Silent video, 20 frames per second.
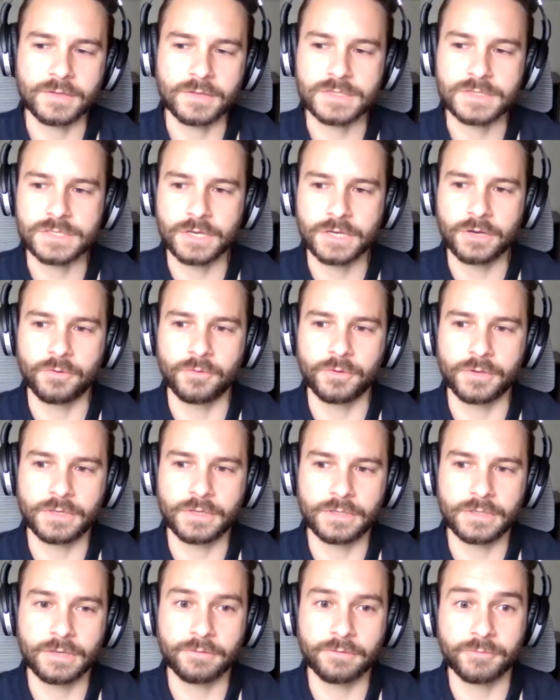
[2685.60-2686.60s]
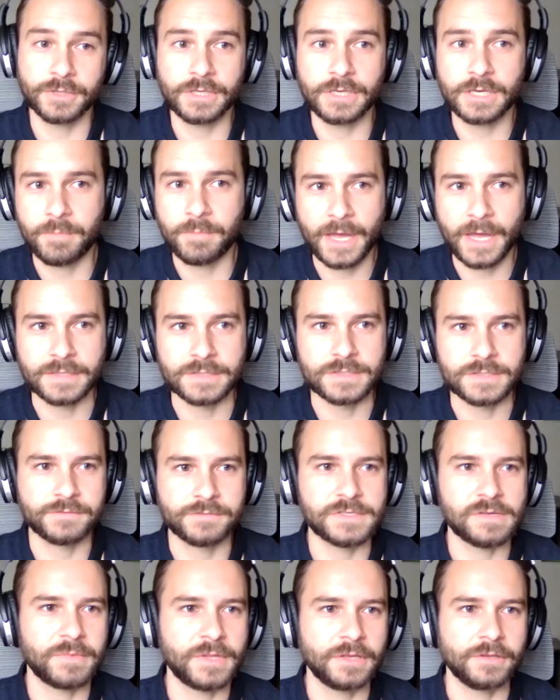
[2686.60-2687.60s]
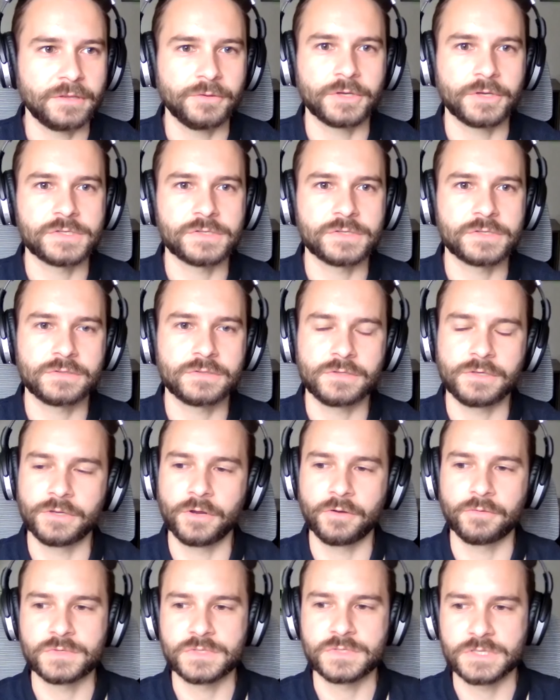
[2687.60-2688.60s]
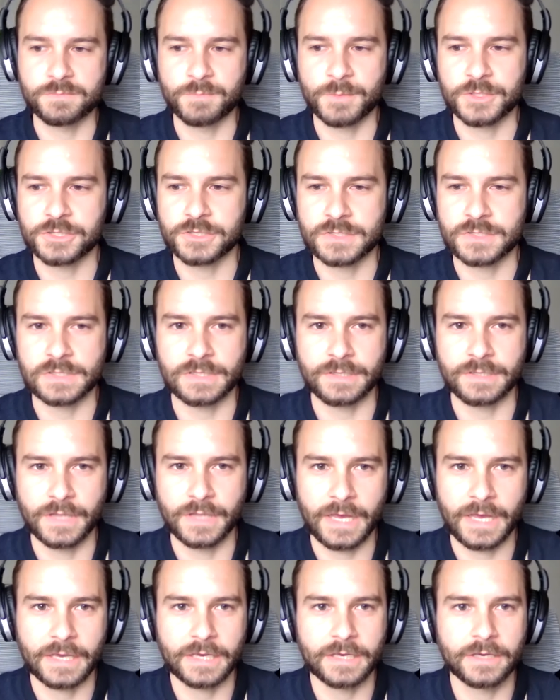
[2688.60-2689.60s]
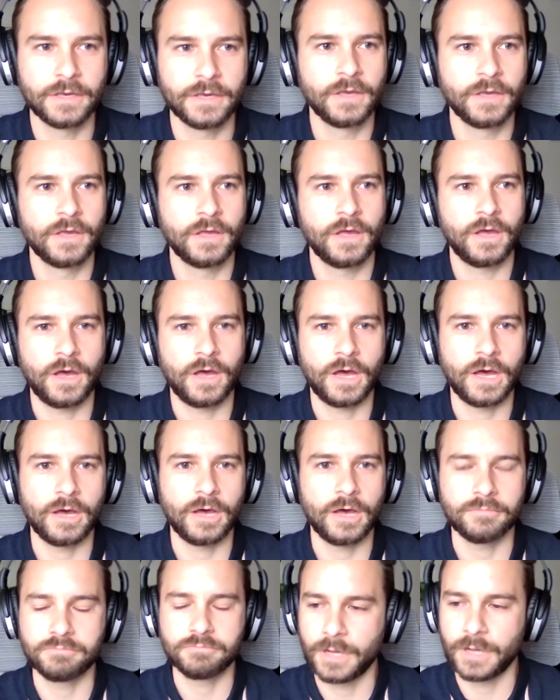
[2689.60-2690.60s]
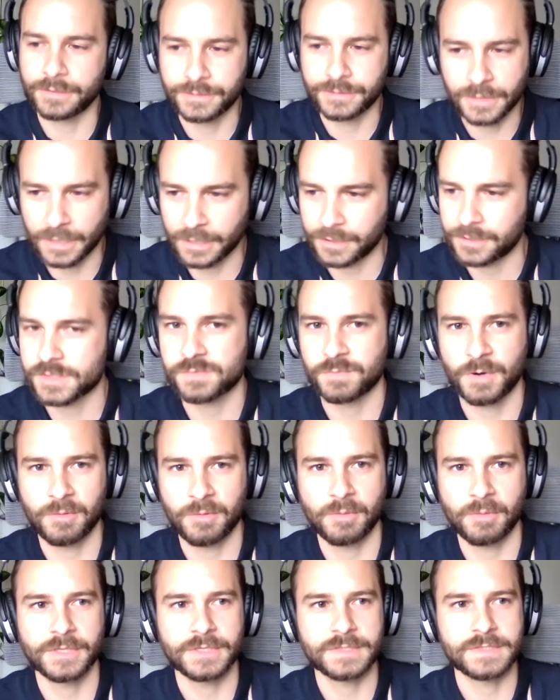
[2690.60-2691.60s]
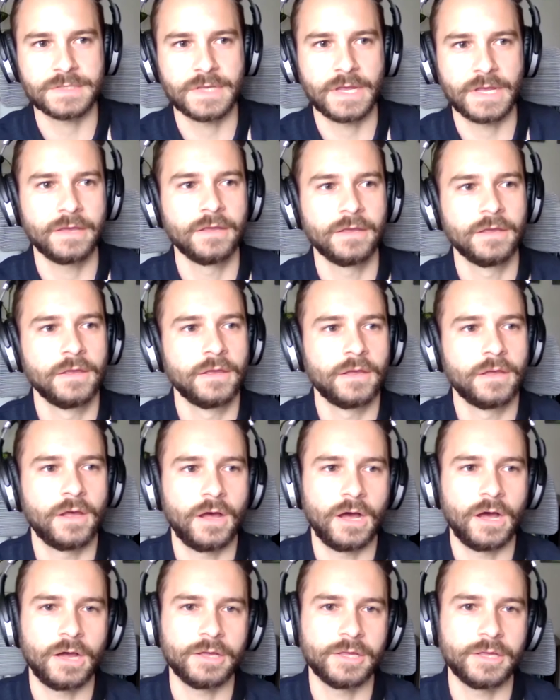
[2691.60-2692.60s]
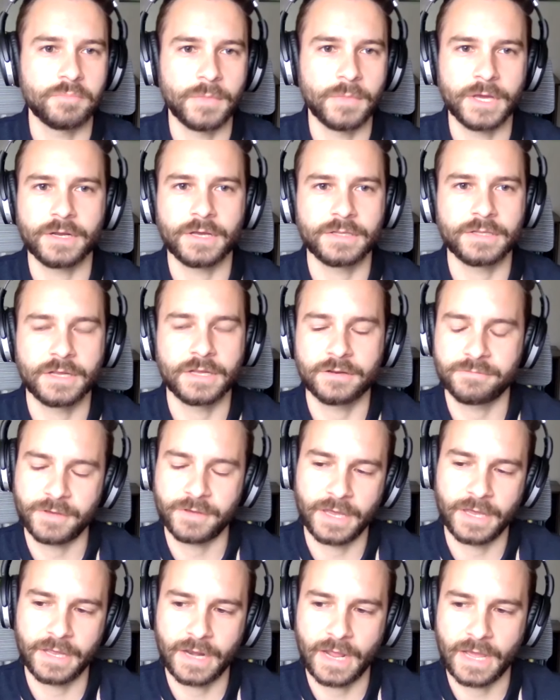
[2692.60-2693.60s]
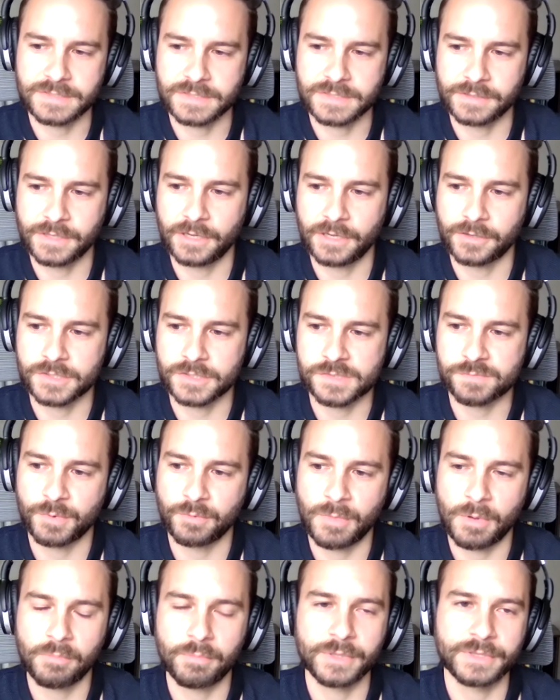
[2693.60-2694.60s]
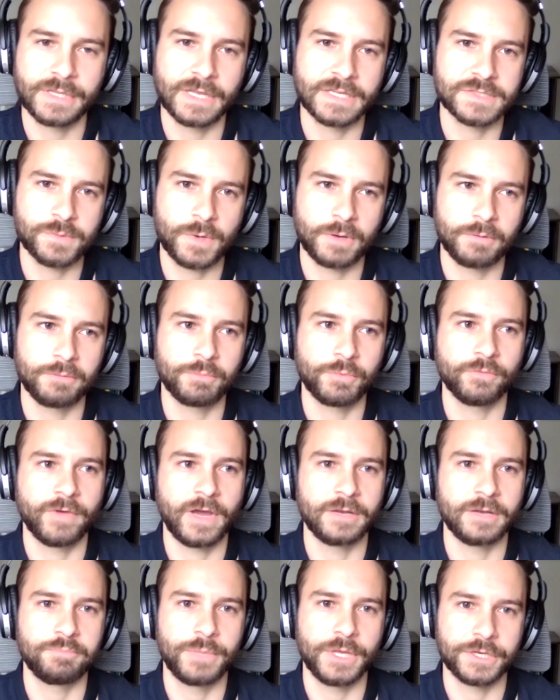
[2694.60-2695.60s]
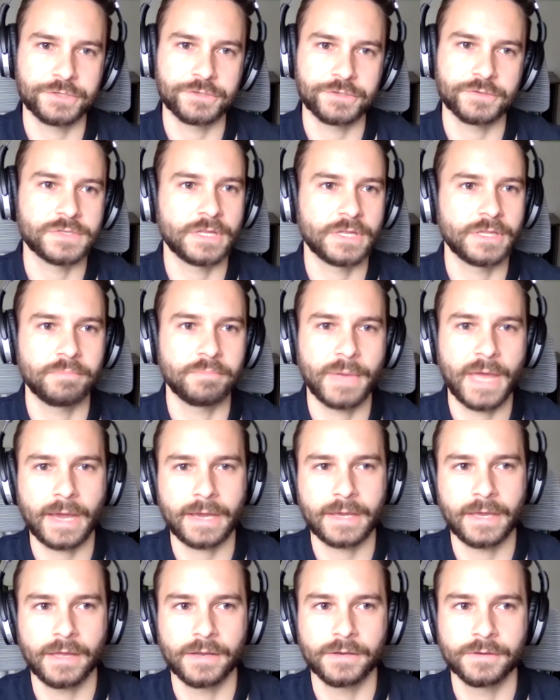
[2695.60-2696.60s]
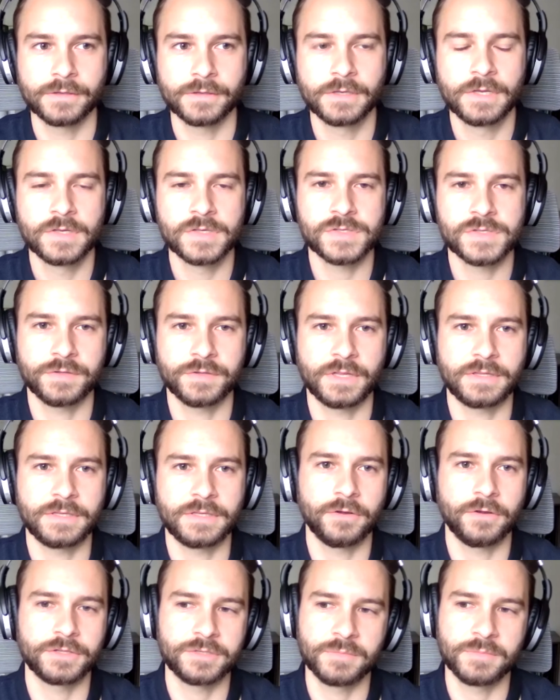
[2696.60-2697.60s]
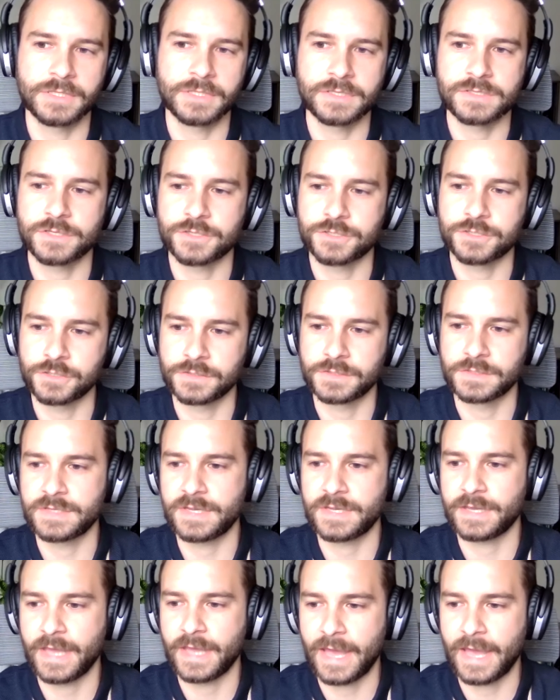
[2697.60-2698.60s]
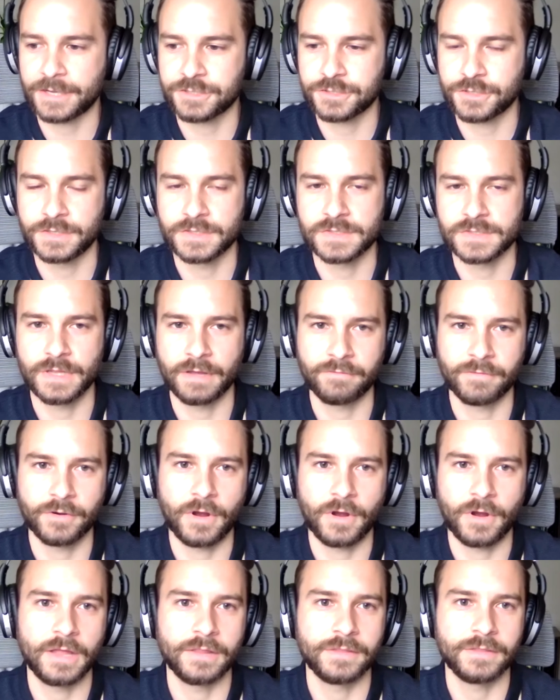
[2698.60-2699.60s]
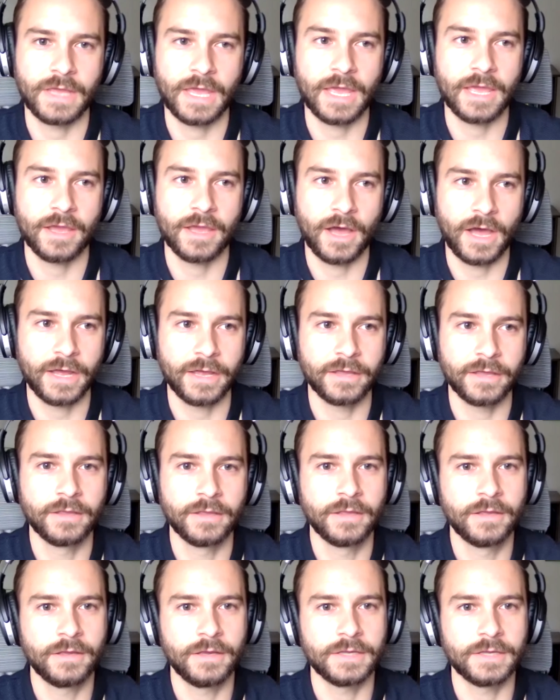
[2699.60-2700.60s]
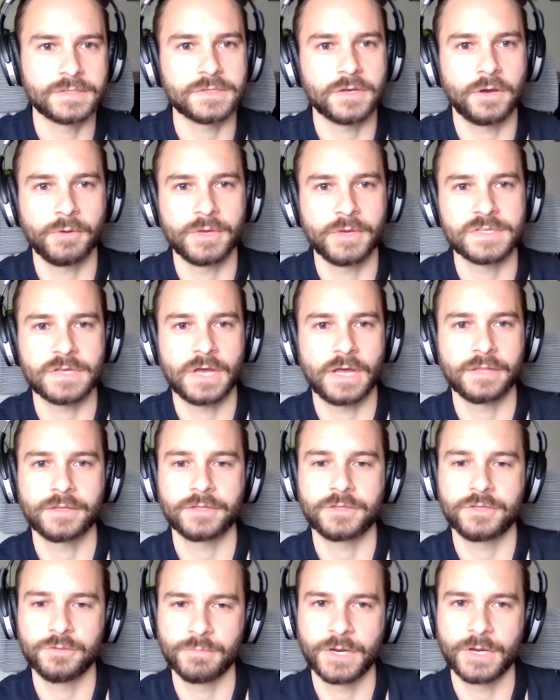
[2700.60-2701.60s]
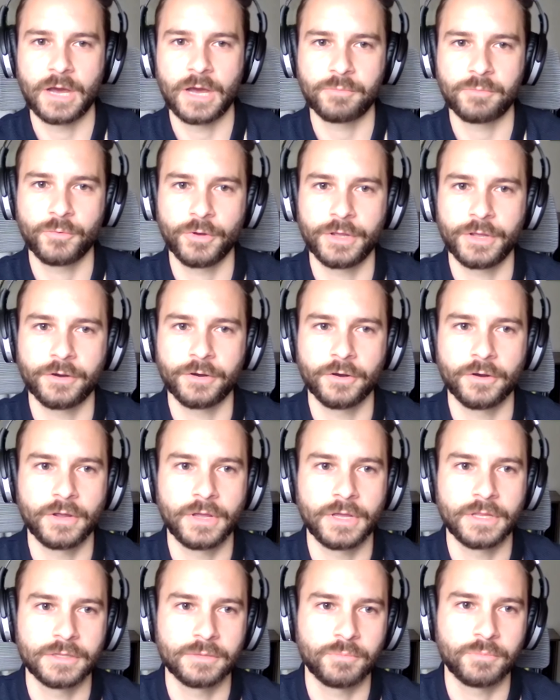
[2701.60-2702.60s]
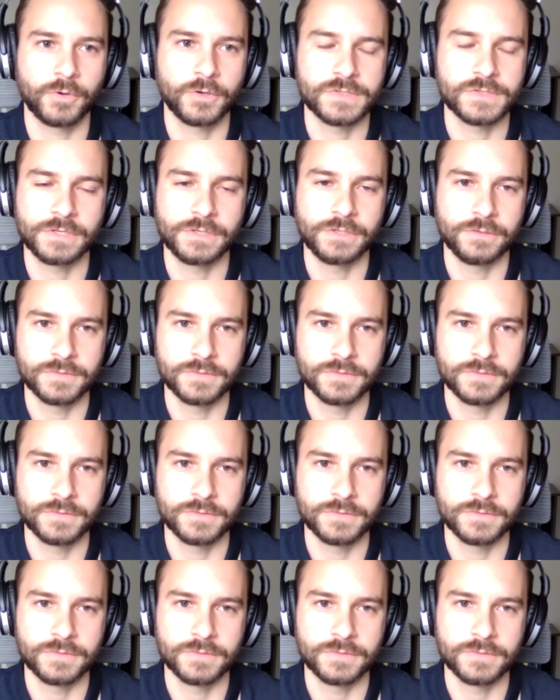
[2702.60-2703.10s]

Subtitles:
So it really depends. If something looks, suspiciously like a Dolichospermum, let's say, it might identify it as a Dolichospermum, but that's why we provide pictures on the back end so that the ultimate decision to take action is never on the AI. It's always on the human operator and the person